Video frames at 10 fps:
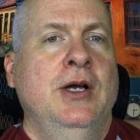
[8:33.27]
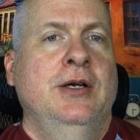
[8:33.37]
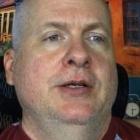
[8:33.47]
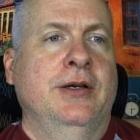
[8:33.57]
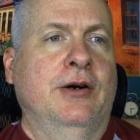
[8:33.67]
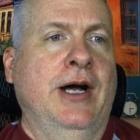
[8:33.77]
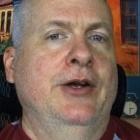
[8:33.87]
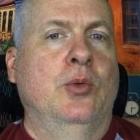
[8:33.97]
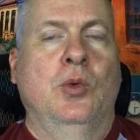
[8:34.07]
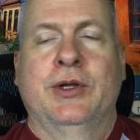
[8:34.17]
You know, I
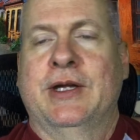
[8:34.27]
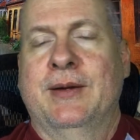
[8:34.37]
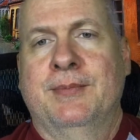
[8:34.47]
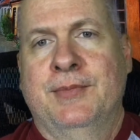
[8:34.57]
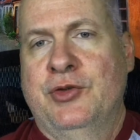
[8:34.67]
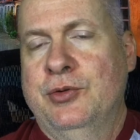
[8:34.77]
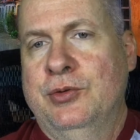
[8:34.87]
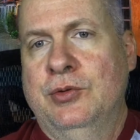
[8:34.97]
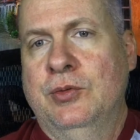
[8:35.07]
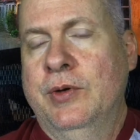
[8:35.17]
don't want them
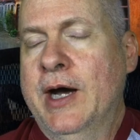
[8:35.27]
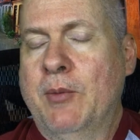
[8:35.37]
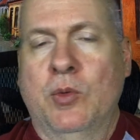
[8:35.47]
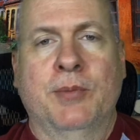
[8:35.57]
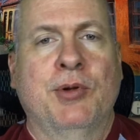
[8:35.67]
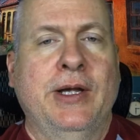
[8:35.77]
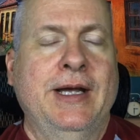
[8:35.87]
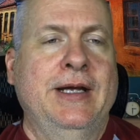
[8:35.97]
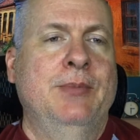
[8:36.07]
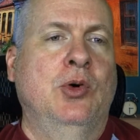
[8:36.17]
to not want to play
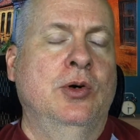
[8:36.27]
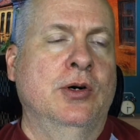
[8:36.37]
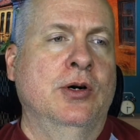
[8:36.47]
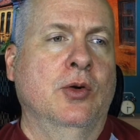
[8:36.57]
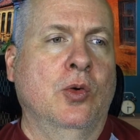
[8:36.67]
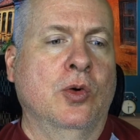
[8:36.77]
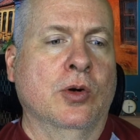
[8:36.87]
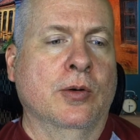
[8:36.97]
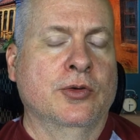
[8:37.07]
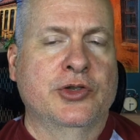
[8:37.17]
anymore
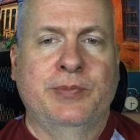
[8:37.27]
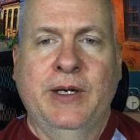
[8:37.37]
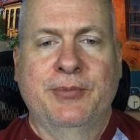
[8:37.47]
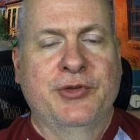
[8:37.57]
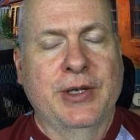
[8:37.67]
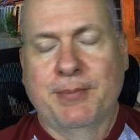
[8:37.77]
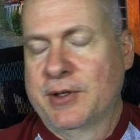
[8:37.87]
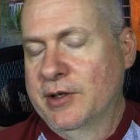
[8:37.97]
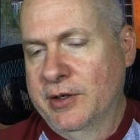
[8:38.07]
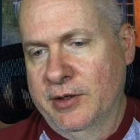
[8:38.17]
or just be upset
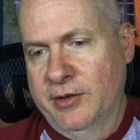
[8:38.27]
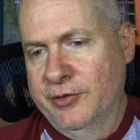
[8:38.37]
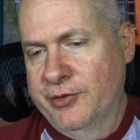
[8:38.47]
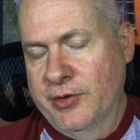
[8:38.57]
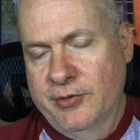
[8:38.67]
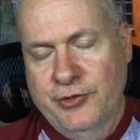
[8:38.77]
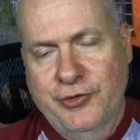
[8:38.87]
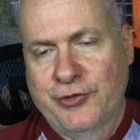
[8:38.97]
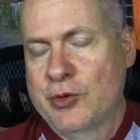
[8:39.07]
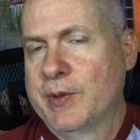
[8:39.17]
because
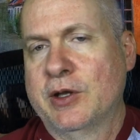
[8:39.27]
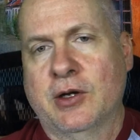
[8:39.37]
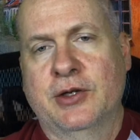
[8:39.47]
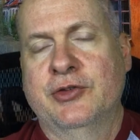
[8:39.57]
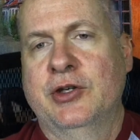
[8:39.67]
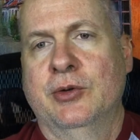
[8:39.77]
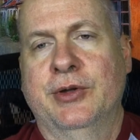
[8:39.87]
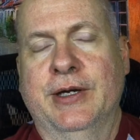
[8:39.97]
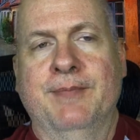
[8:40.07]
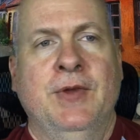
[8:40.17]
stupid luck has killed
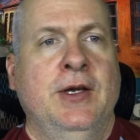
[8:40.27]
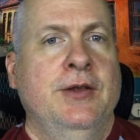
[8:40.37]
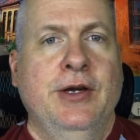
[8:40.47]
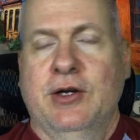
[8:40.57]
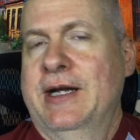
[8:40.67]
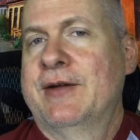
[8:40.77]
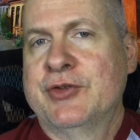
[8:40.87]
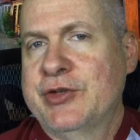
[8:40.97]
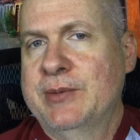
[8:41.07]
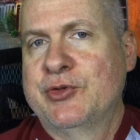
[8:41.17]
them. They're going to have the
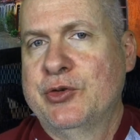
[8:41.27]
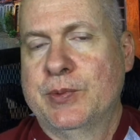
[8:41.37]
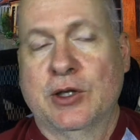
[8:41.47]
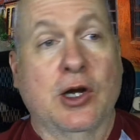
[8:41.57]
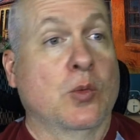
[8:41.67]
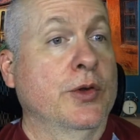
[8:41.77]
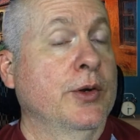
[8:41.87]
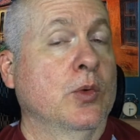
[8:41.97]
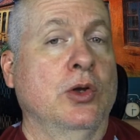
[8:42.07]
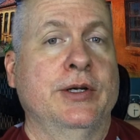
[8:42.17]
same stupid luck where they're
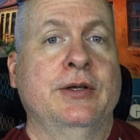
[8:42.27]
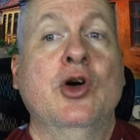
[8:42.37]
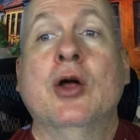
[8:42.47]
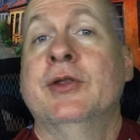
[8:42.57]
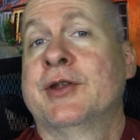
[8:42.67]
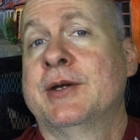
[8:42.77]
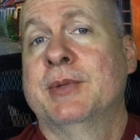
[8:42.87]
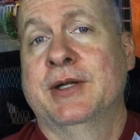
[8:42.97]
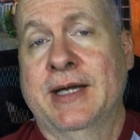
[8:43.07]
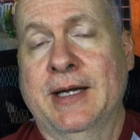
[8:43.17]
rolling nothing
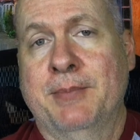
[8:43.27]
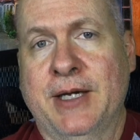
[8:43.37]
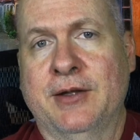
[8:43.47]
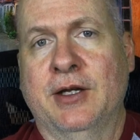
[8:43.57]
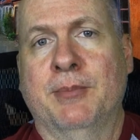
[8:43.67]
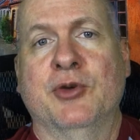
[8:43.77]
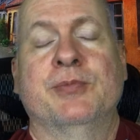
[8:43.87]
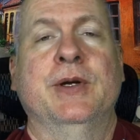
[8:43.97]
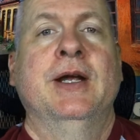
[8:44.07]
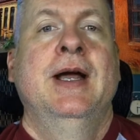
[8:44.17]
but bad numbers.
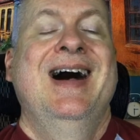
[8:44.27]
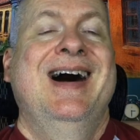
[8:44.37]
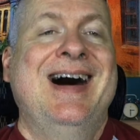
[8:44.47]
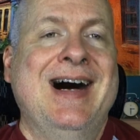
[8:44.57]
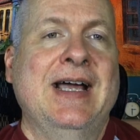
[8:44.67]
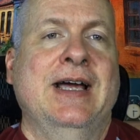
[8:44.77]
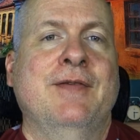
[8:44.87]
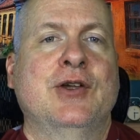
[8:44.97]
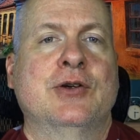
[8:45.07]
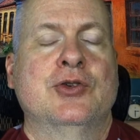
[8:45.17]
But I have
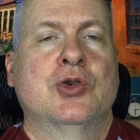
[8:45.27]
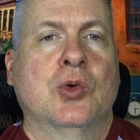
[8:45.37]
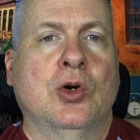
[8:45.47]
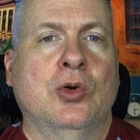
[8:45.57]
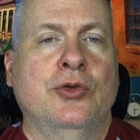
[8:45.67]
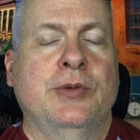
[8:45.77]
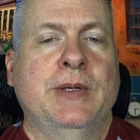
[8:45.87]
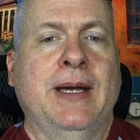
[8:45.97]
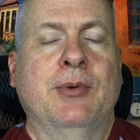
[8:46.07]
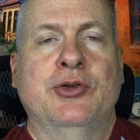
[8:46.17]
the control to be
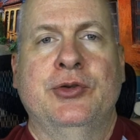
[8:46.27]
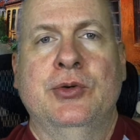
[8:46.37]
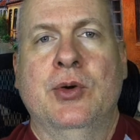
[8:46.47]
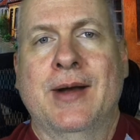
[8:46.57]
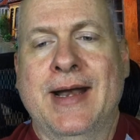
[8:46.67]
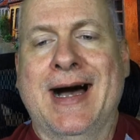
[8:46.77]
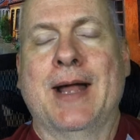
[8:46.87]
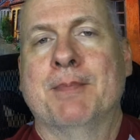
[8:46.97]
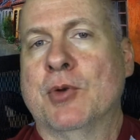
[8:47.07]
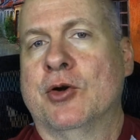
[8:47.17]
able to not
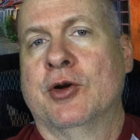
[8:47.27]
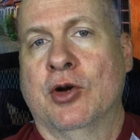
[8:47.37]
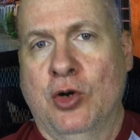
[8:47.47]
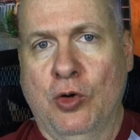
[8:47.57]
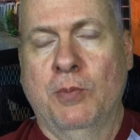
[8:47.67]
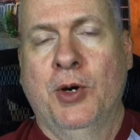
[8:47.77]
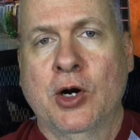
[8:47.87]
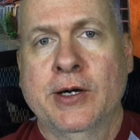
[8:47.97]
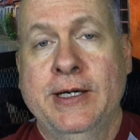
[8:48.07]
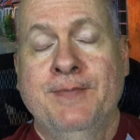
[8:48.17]
murder a whole
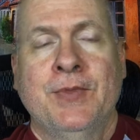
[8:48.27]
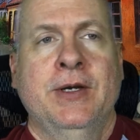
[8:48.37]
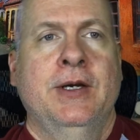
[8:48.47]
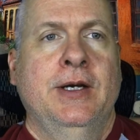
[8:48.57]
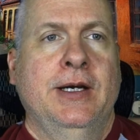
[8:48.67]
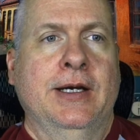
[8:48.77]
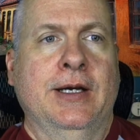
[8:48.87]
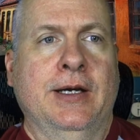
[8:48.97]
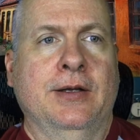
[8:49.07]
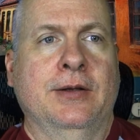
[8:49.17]
party,
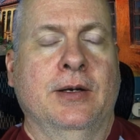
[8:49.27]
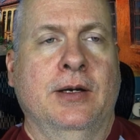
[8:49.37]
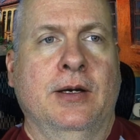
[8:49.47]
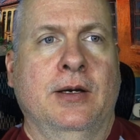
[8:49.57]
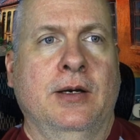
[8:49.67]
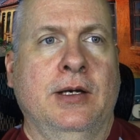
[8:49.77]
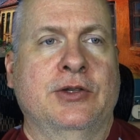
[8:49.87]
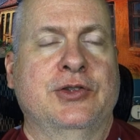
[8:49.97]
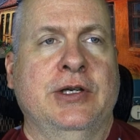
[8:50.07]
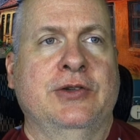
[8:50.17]
and
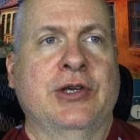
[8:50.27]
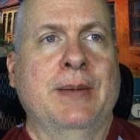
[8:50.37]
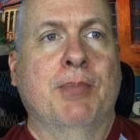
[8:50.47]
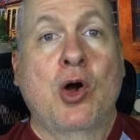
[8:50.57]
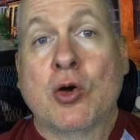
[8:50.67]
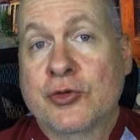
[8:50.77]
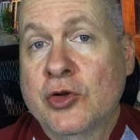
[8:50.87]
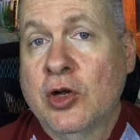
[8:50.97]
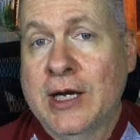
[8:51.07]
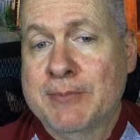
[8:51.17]
it's a
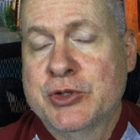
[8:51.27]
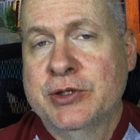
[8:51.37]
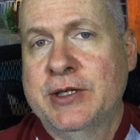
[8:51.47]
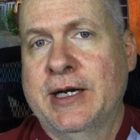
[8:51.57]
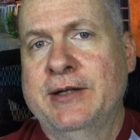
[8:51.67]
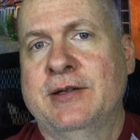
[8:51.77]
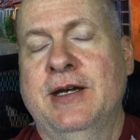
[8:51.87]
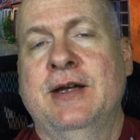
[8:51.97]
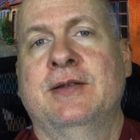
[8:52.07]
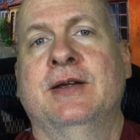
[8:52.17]
personal option that I
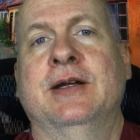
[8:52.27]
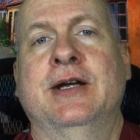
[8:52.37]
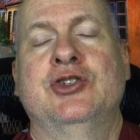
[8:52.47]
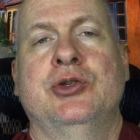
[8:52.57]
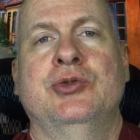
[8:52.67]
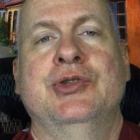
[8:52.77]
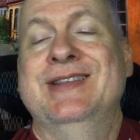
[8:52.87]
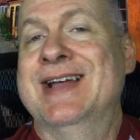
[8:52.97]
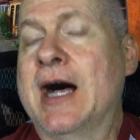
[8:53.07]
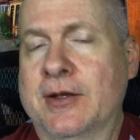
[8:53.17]
take, that I choose
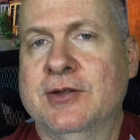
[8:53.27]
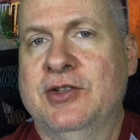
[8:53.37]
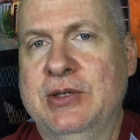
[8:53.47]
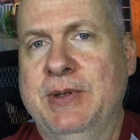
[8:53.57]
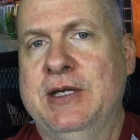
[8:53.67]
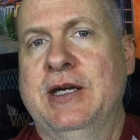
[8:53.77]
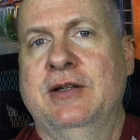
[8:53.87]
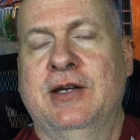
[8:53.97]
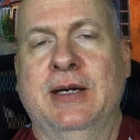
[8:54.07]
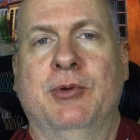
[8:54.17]
not to TPK
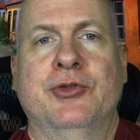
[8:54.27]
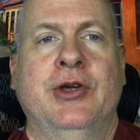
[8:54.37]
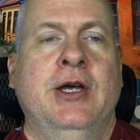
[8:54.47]
tables.